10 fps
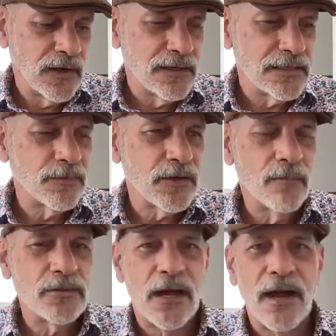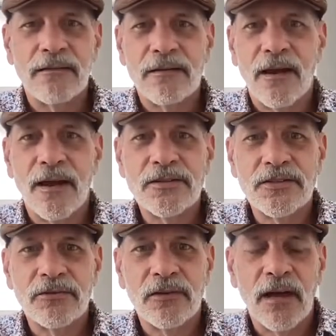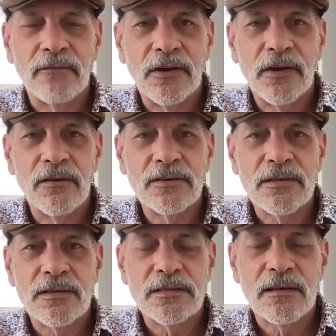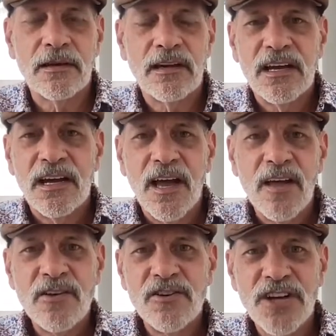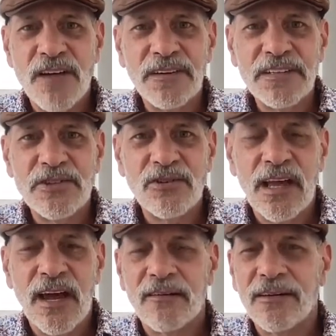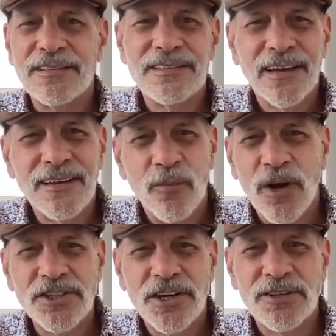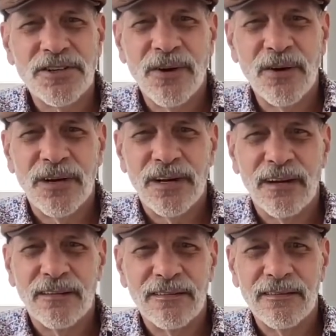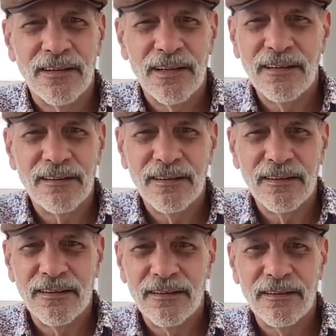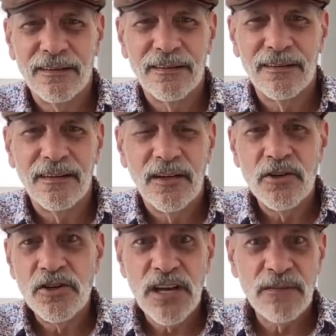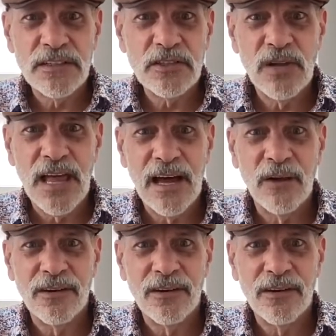Sometimes I used to do live videos of this other. Hey, you shuffle too loud. It's like you're watching a tarot reading. Really? You shuffle too loud.